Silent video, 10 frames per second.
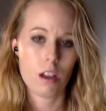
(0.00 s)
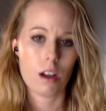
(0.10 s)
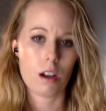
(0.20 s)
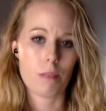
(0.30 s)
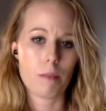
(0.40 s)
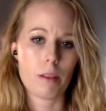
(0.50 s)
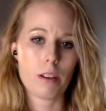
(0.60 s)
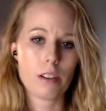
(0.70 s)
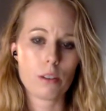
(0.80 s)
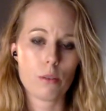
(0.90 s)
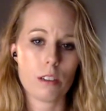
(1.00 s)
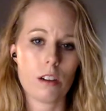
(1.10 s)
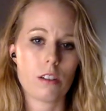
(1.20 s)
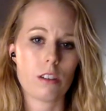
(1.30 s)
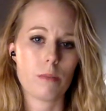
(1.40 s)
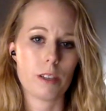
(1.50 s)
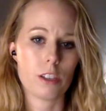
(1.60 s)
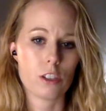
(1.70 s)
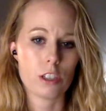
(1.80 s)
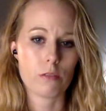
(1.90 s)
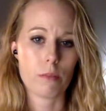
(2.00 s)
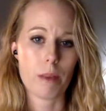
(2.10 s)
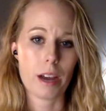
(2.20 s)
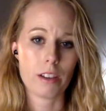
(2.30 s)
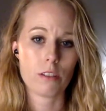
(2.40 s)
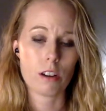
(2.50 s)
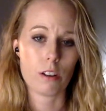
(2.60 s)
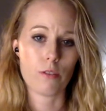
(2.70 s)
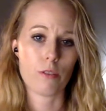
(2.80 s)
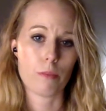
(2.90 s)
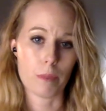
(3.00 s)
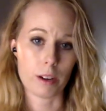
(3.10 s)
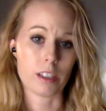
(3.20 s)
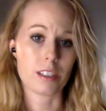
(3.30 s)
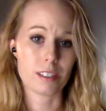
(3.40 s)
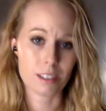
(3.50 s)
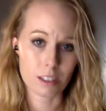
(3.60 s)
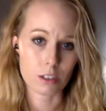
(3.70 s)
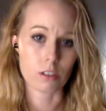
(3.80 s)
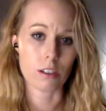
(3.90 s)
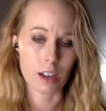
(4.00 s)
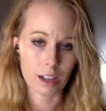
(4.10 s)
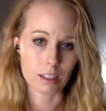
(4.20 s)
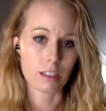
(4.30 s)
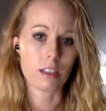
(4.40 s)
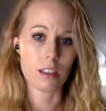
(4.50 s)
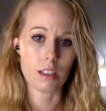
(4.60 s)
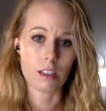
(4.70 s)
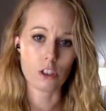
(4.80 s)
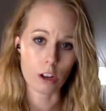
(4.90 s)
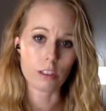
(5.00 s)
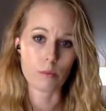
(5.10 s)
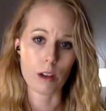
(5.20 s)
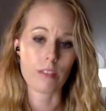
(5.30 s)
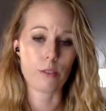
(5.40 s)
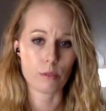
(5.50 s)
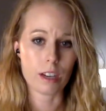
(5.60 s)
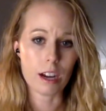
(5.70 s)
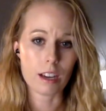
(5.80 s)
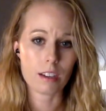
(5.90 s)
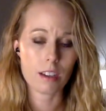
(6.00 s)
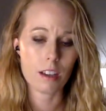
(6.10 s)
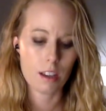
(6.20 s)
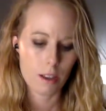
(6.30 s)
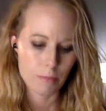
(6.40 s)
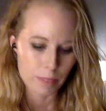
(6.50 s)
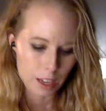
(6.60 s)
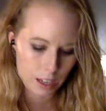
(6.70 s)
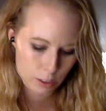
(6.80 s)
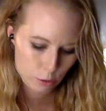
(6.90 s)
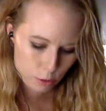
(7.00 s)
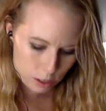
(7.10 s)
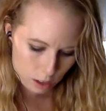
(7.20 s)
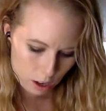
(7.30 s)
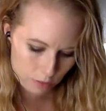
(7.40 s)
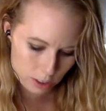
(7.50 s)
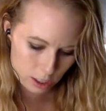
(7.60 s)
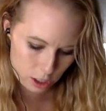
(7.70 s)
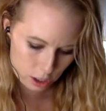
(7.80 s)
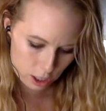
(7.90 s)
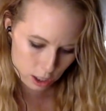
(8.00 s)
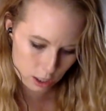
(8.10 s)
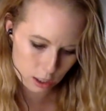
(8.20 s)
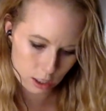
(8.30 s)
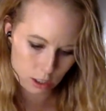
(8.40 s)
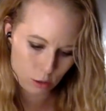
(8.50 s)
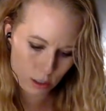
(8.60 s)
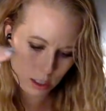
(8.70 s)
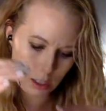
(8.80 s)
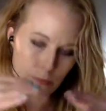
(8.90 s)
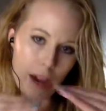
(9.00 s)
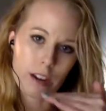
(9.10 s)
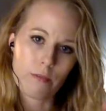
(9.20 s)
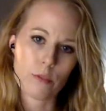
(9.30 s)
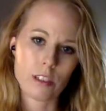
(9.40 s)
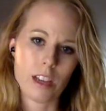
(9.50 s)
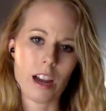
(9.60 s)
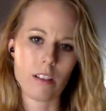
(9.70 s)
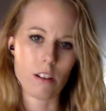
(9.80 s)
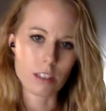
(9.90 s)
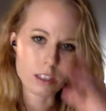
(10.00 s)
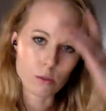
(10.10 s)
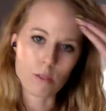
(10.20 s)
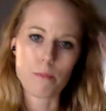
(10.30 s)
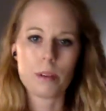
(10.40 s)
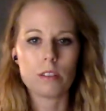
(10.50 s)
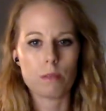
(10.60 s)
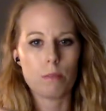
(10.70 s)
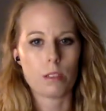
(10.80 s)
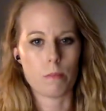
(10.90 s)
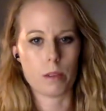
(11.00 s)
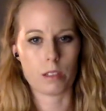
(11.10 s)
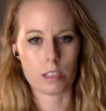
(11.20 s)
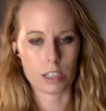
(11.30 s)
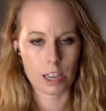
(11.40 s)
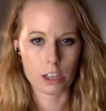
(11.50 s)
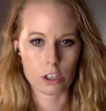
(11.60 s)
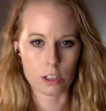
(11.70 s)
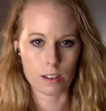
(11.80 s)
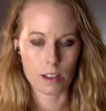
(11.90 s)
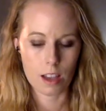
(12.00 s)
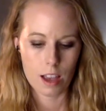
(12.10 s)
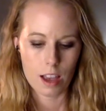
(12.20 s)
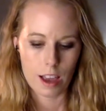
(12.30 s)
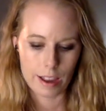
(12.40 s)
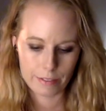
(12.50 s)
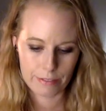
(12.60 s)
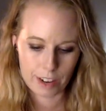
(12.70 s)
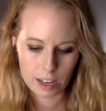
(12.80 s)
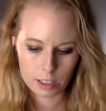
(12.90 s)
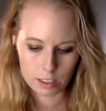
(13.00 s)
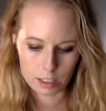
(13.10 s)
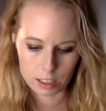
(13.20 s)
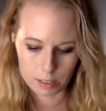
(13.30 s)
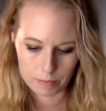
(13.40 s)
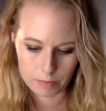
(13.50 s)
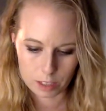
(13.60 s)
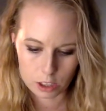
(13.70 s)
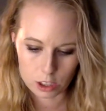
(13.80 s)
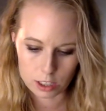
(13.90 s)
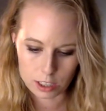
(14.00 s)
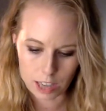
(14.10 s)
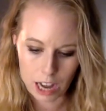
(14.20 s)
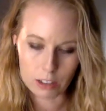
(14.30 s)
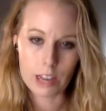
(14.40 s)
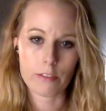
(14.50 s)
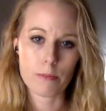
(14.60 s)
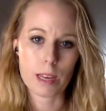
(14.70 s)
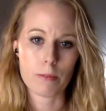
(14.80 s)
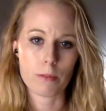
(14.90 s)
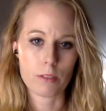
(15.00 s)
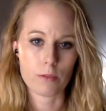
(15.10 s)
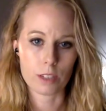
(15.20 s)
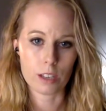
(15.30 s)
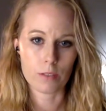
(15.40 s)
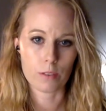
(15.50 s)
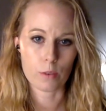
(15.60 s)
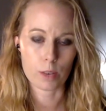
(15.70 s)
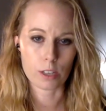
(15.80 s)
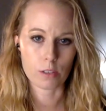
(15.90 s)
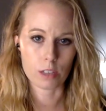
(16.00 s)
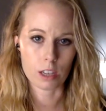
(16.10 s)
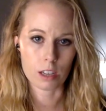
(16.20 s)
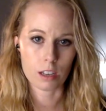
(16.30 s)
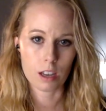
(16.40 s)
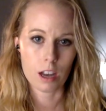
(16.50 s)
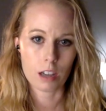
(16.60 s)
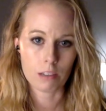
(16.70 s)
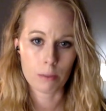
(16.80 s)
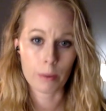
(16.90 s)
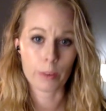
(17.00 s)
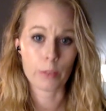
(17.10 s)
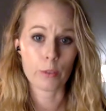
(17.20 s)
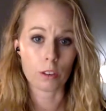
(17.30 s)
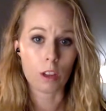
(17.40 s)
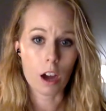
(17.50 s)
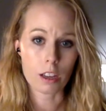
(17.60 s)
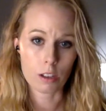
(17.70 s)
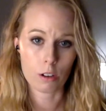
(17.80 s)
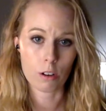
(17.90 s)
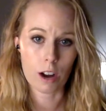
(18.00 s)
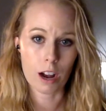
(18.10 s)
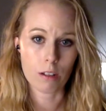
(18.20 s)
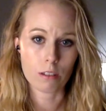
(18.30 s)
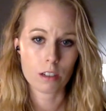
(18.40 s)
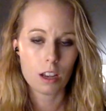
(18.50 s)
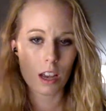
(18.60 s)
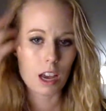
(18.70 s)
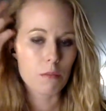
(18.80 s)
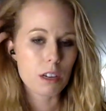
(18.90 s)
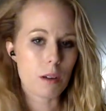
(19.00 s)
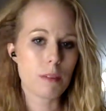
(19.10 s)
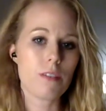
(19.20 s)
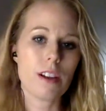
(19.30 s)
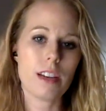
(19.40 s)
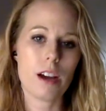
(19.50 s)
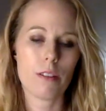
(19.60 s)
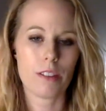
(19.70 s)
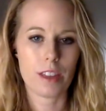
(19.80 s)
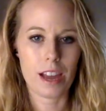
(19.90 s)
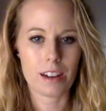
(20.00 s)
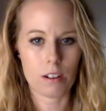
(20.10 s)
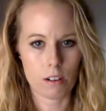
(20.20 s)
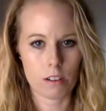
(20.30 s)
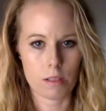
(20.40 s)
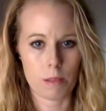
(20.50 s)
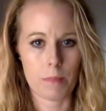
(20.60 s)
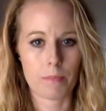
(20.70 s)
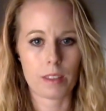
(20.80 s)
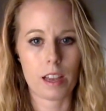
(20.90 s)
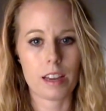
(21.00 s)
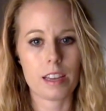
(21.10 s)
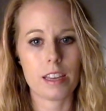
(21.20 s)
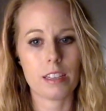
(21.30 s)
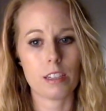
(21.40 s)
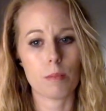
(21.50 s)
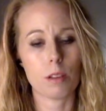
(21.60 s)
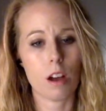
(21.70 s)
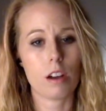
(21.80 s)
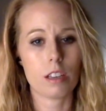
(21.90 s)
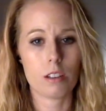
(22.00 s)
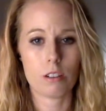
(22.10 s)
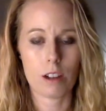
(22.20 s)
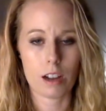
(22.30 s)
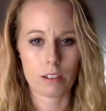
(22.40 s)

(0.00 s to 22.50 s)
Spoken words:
But Marion is holding on to her because she's a reminder of Marion's sister, Helen, Charlie's wife, who died. And through this conversation, you see this back and forth dialogue that sort of builds and builds and builds in tension. And finally, she says, I'll never be able to forgive you for what you did. I'll never forgive you for locking her out. And we come to find out that they had an argument, and he ended up locking her out